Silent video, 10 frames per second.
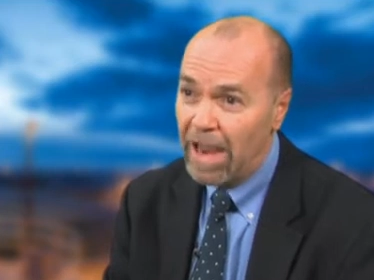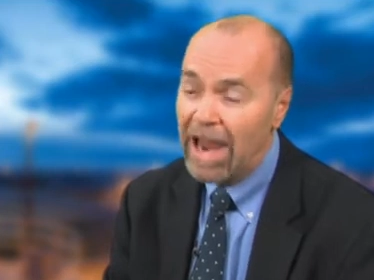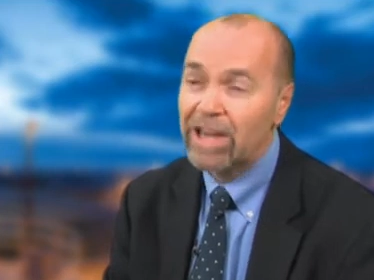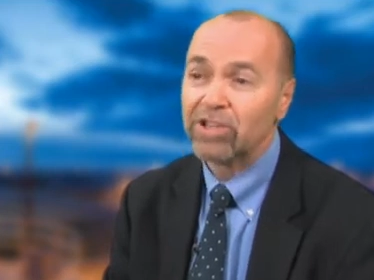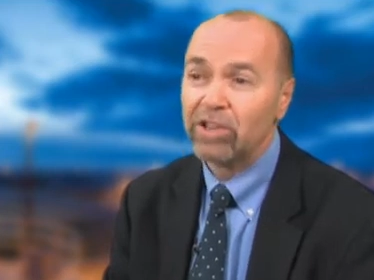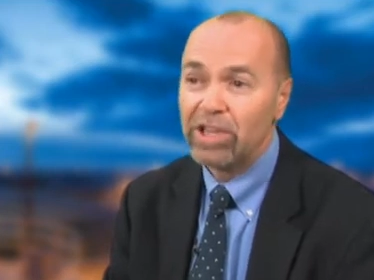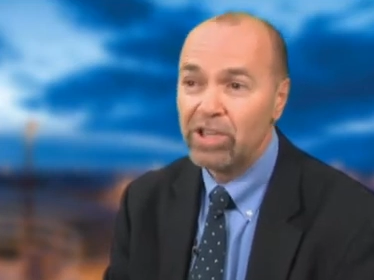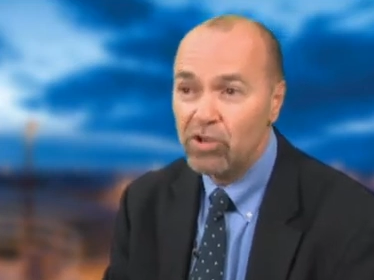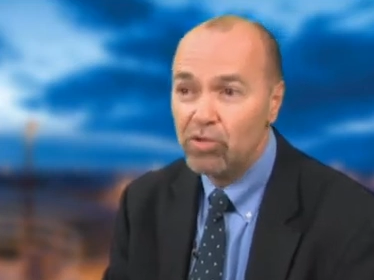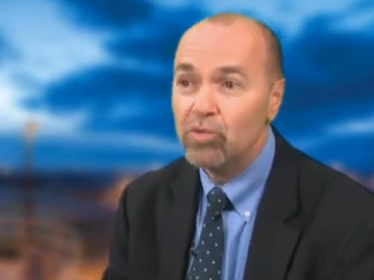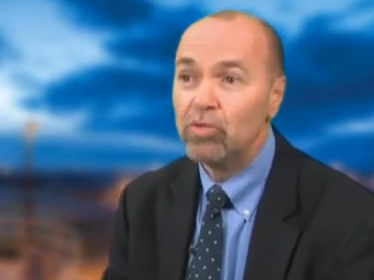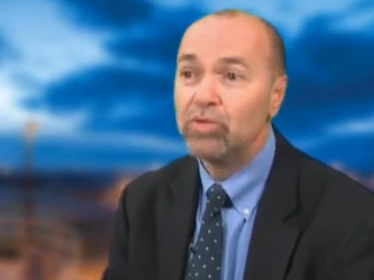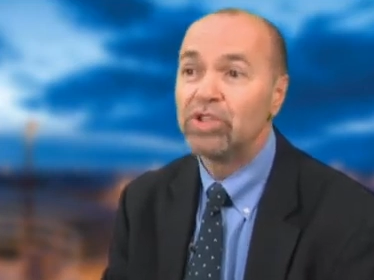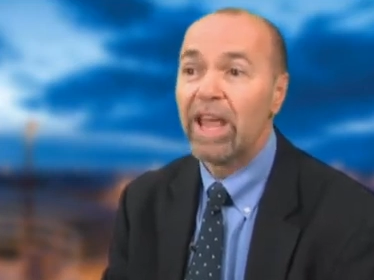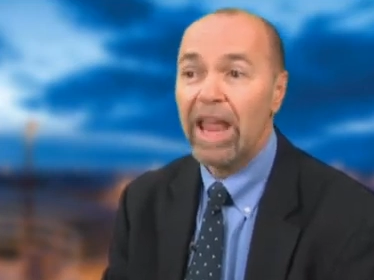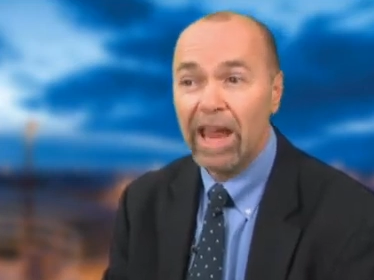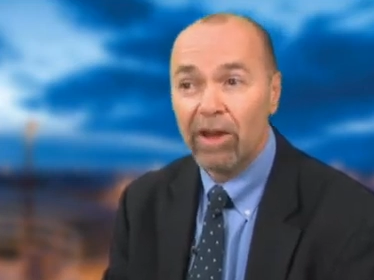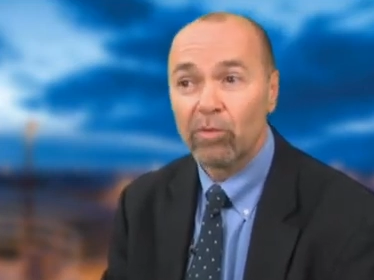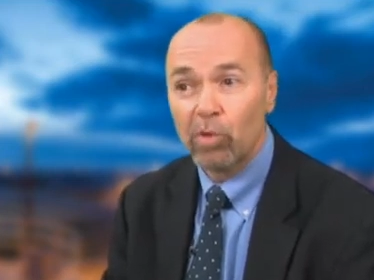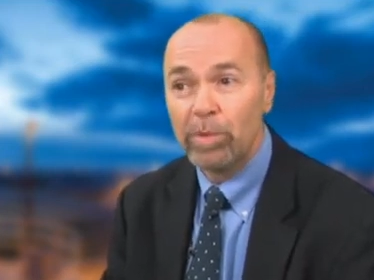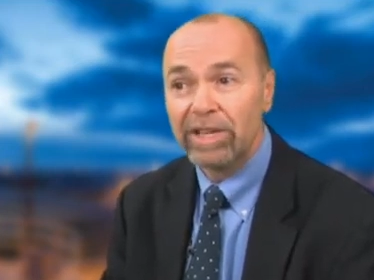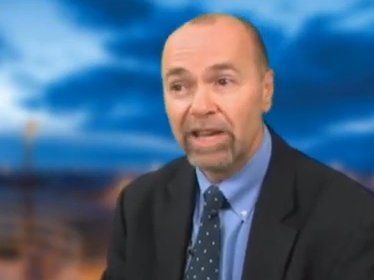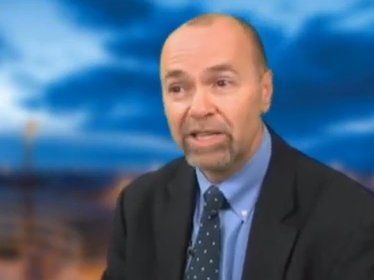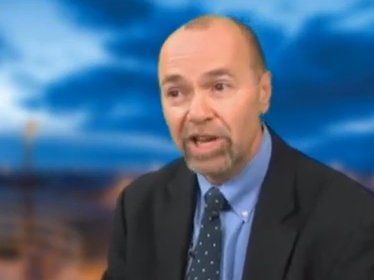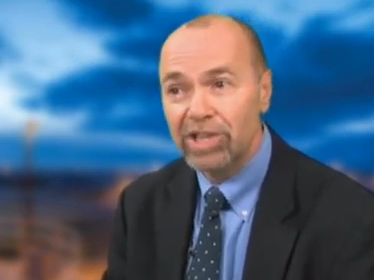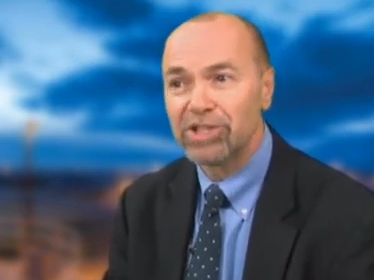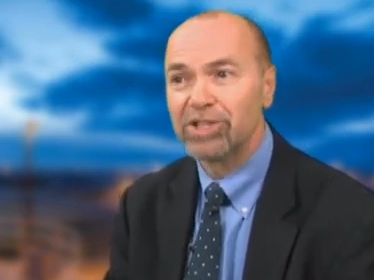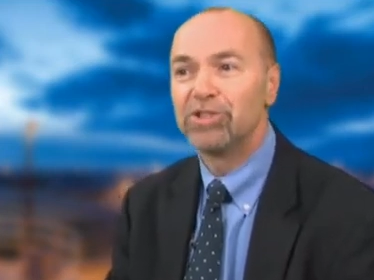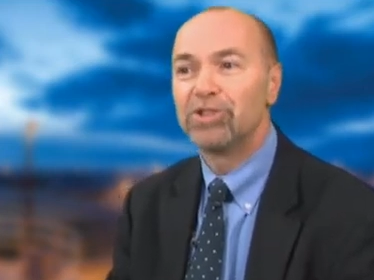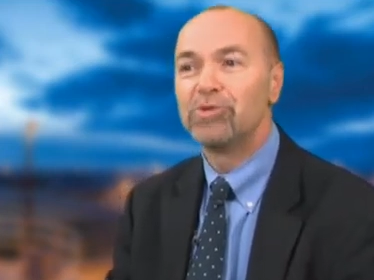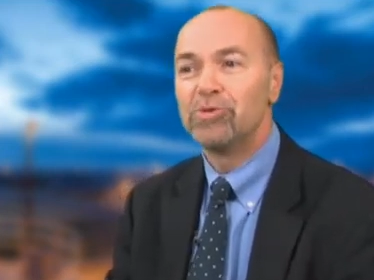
actually use anaerobic digestion to